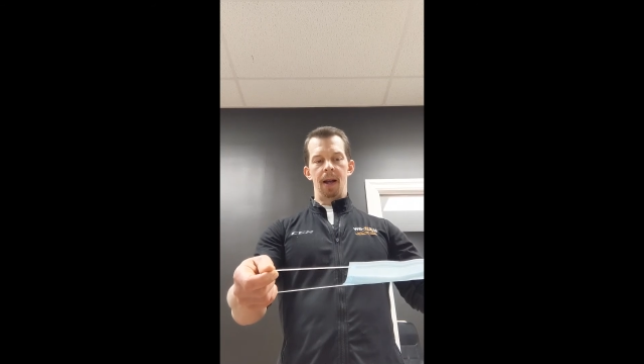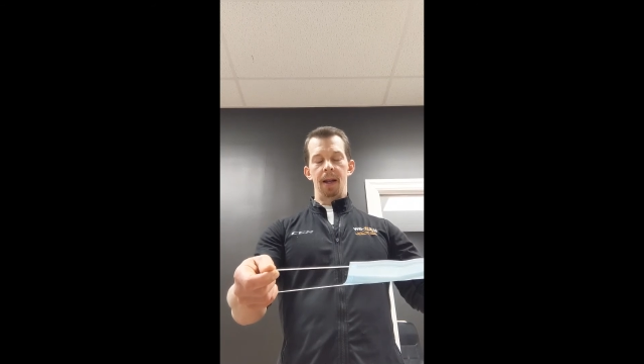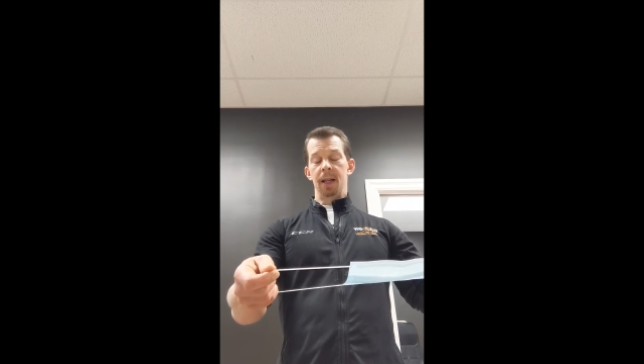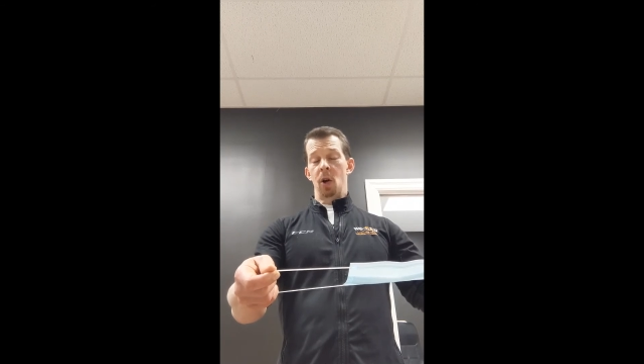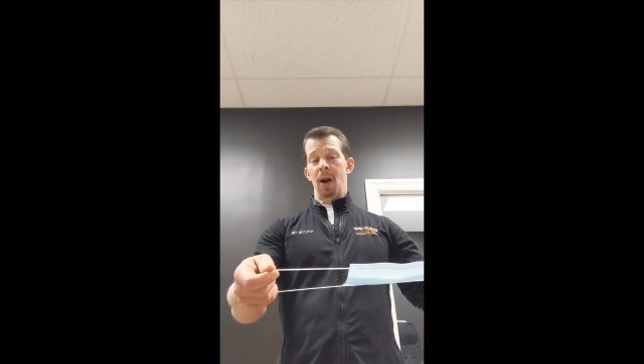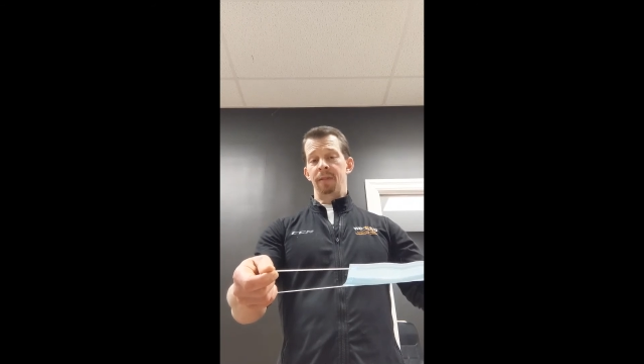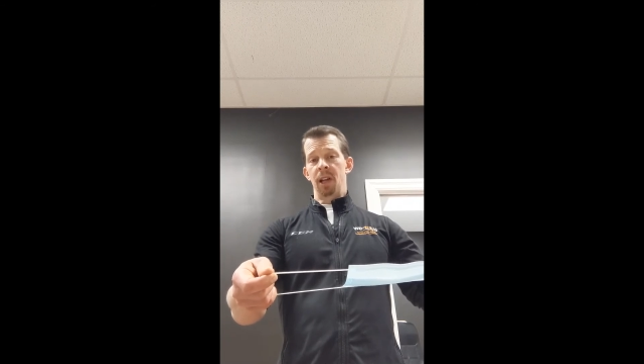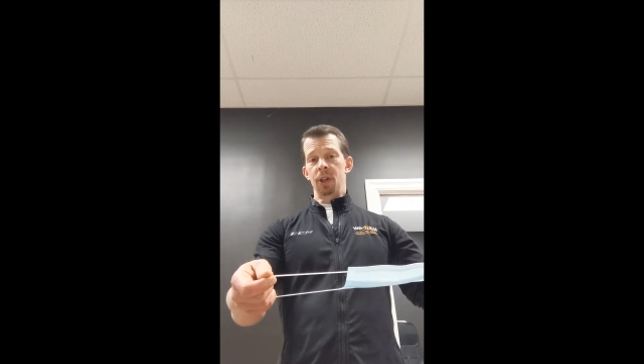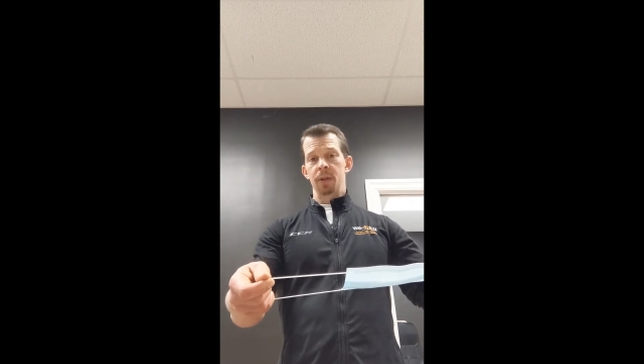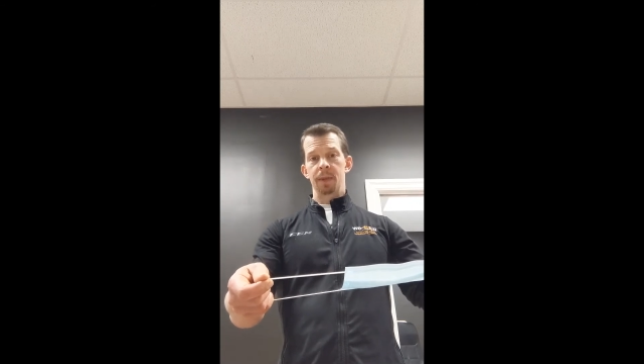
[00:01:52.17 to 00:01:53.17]
and go have
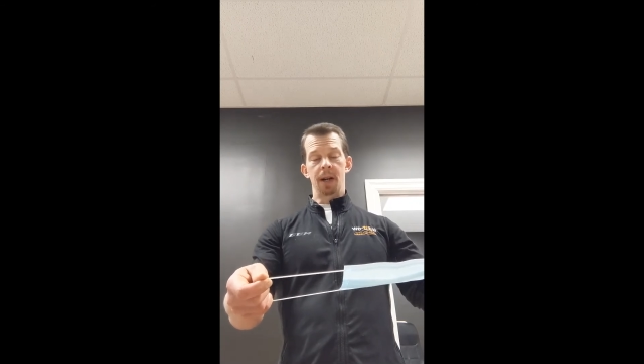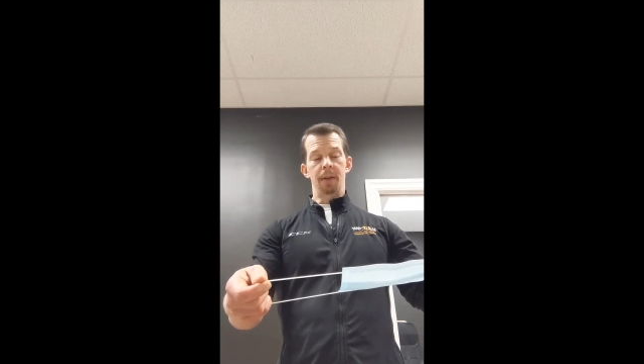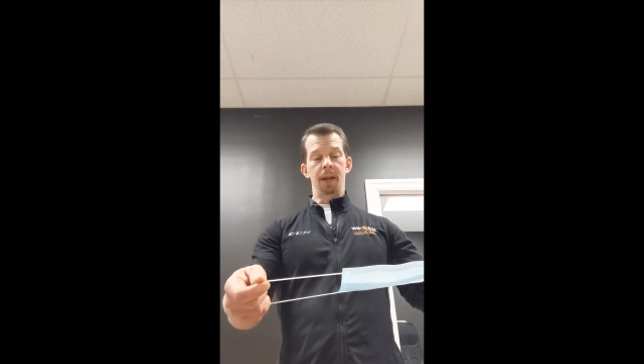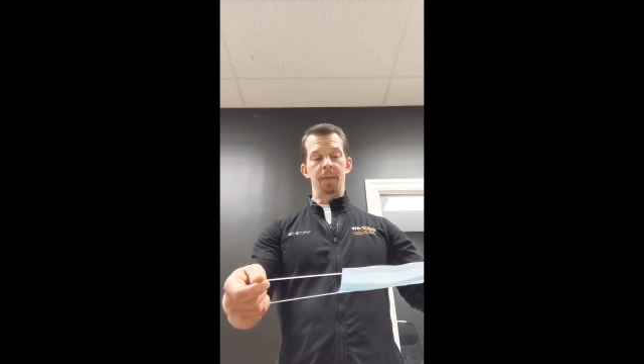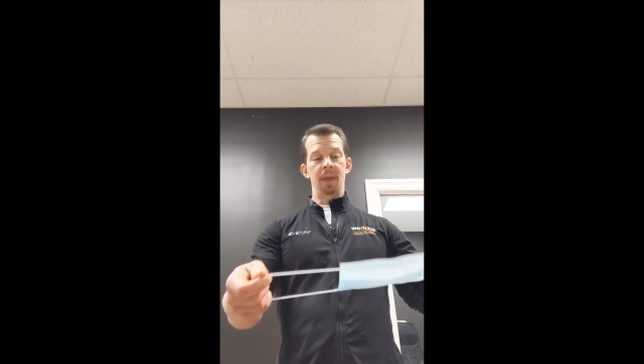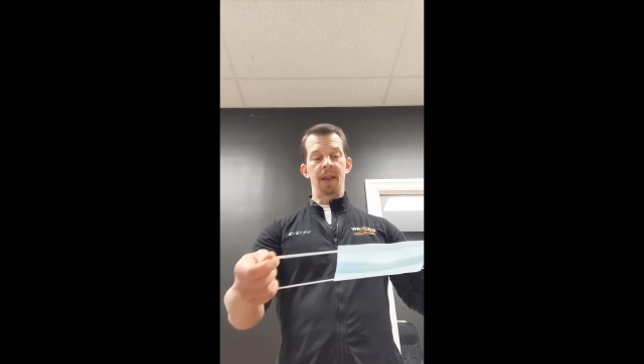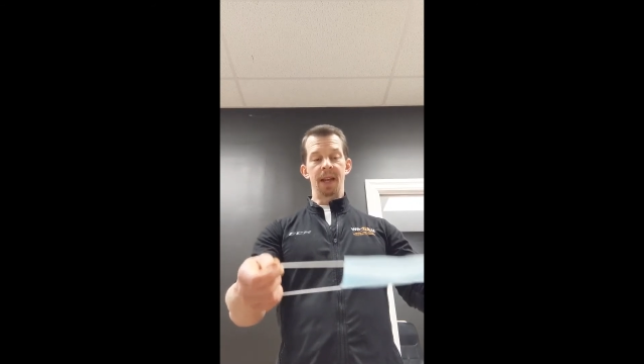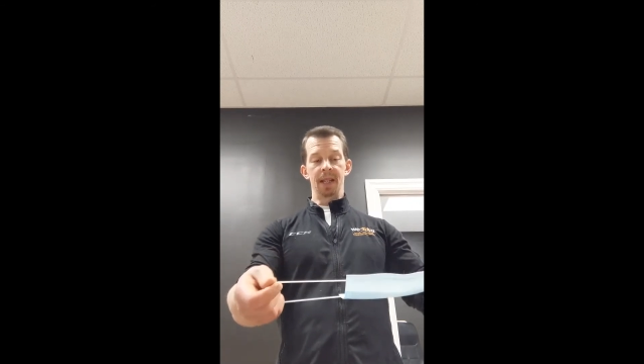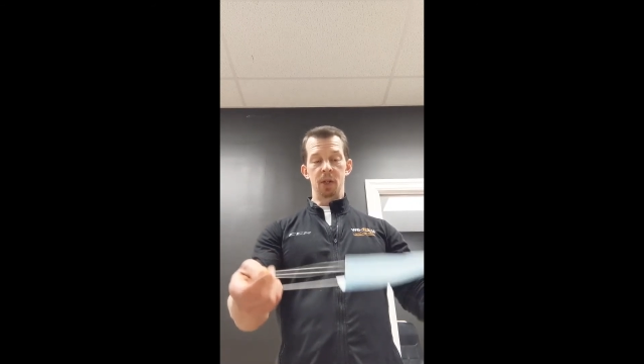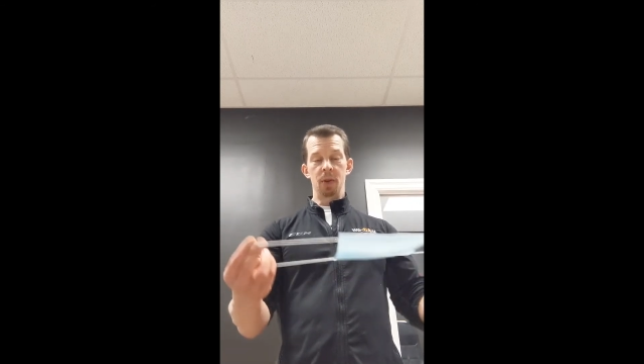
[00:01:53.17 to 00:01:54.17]
lunch kind of thing. And
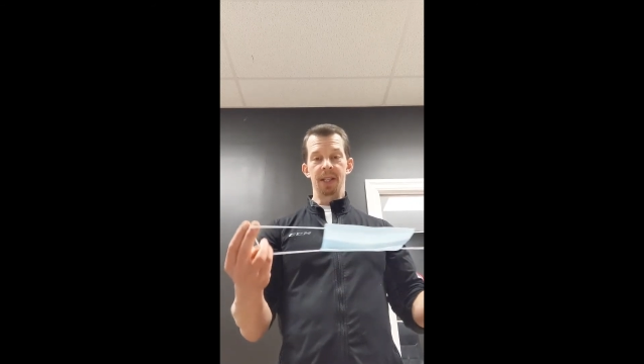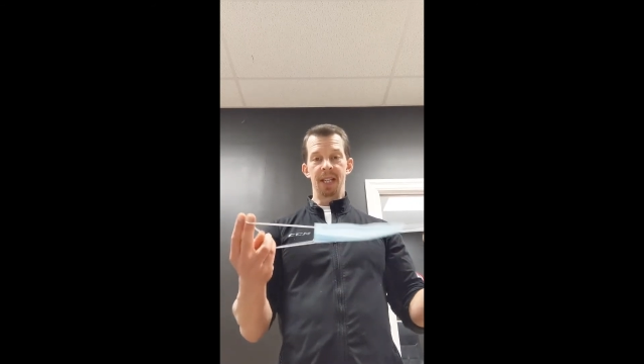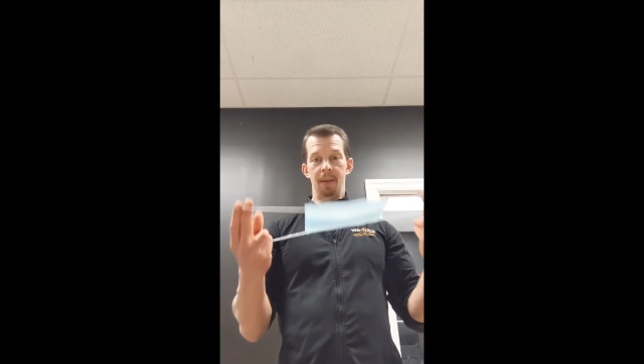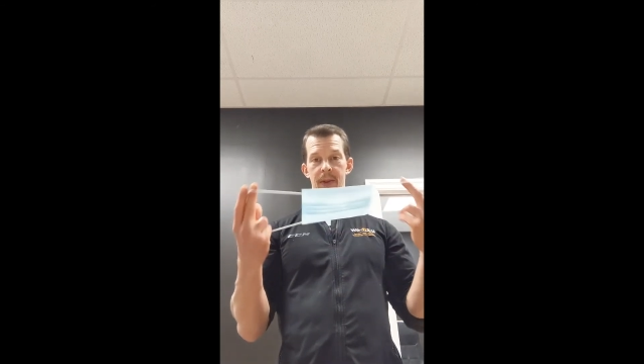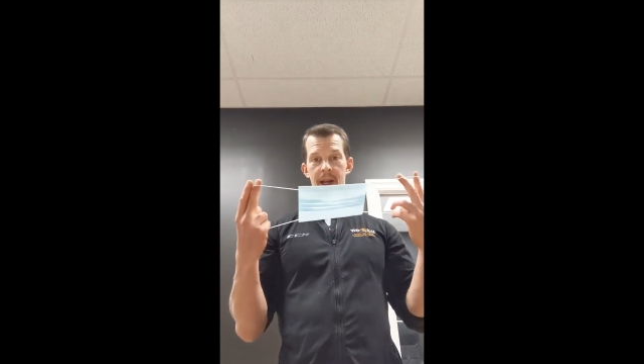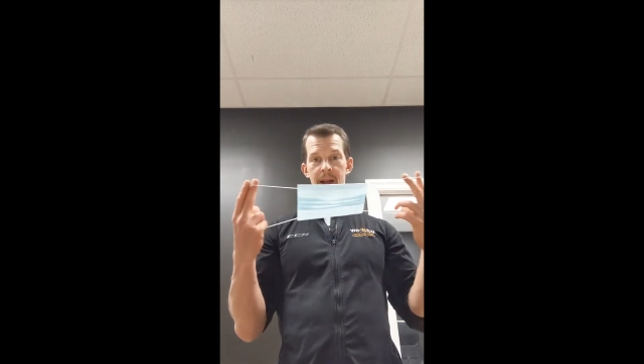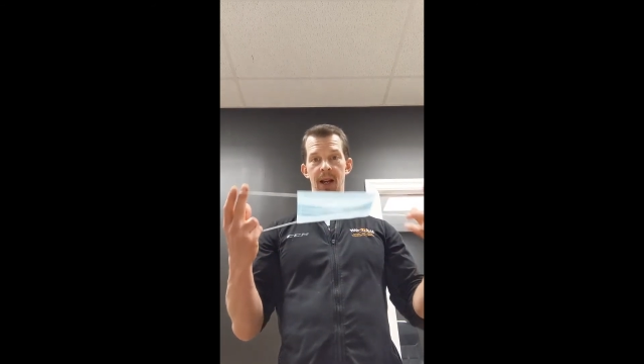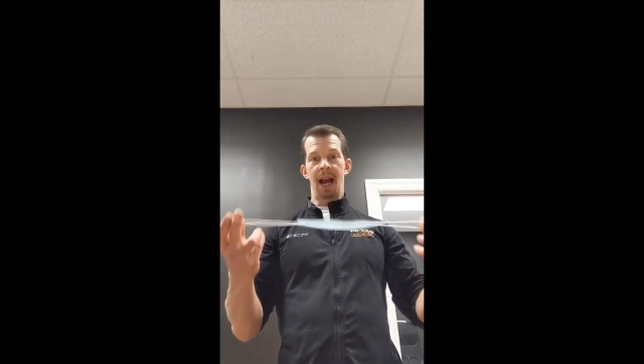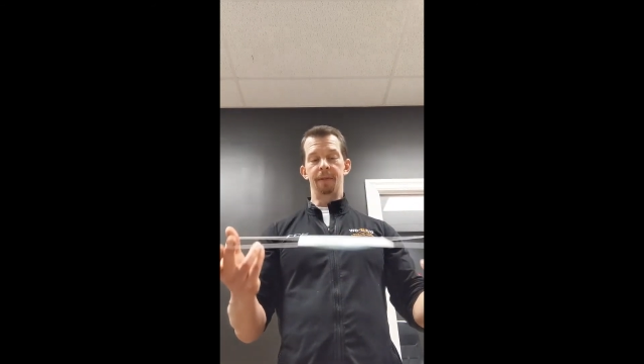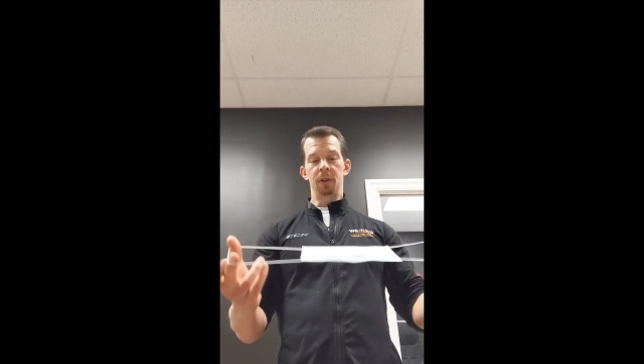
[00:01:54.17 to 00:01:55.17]
then do the same thing
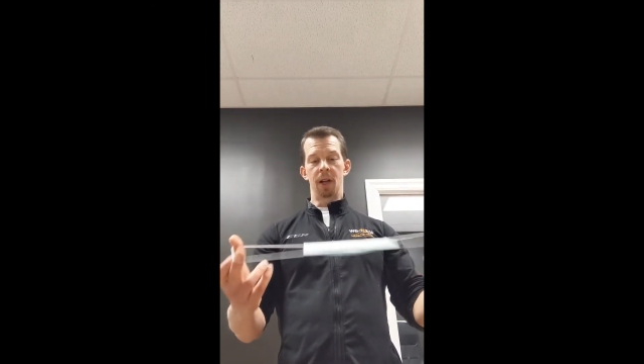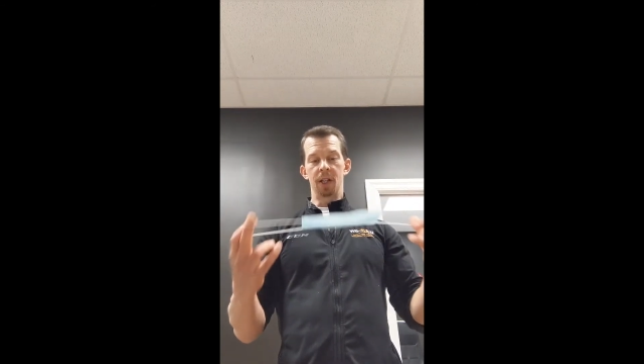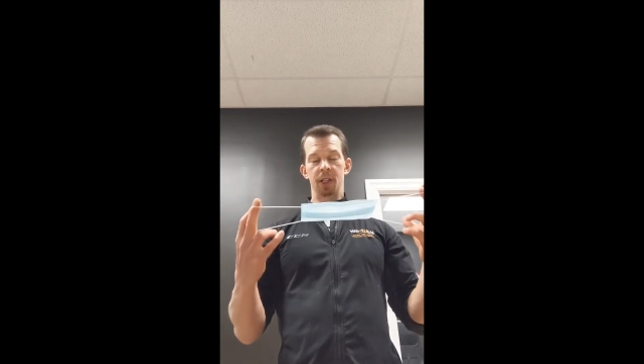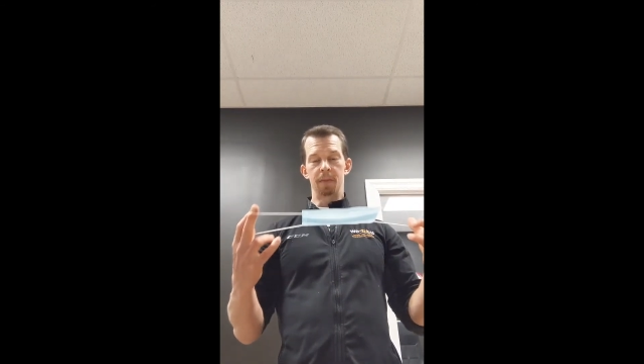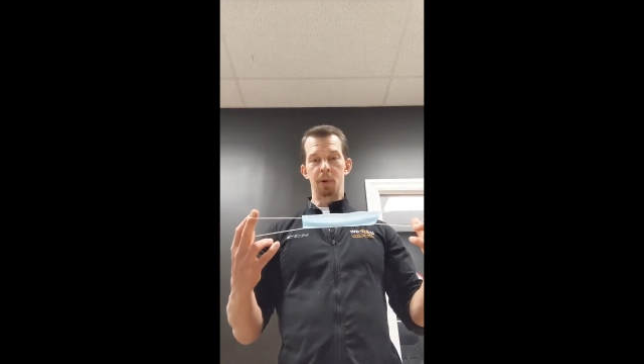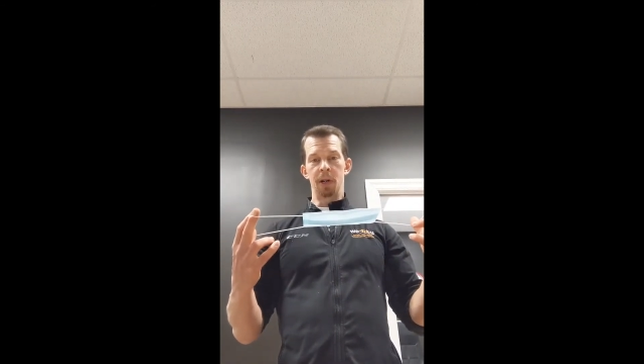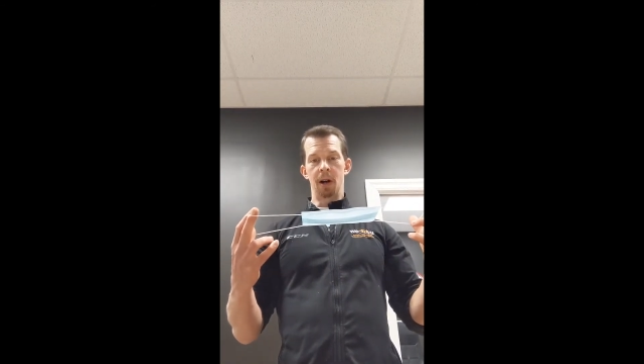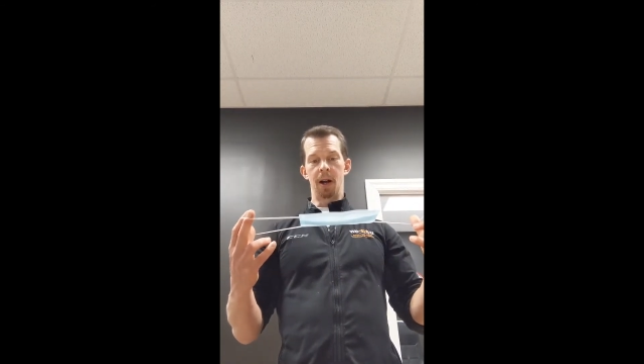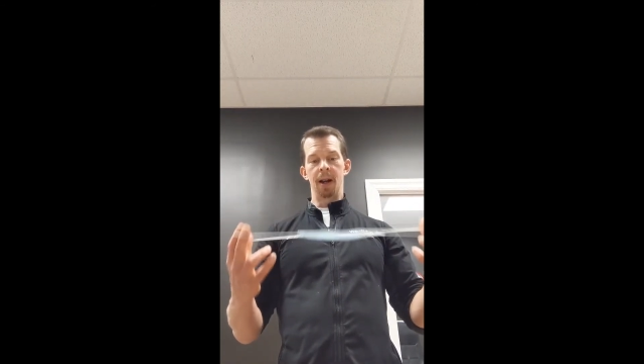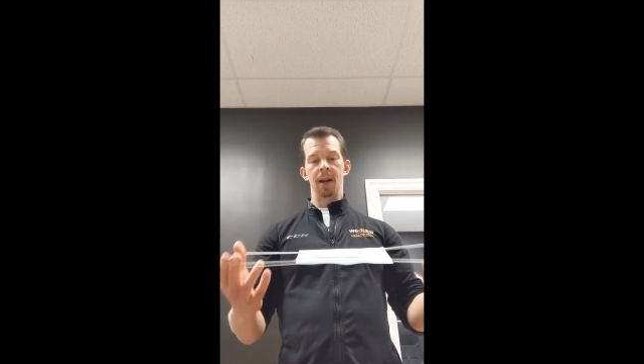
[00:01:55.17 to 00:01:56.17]
after lunch to put it
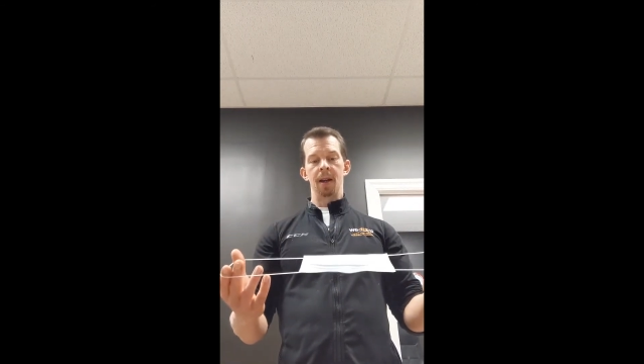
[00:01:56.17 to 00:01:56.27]
on.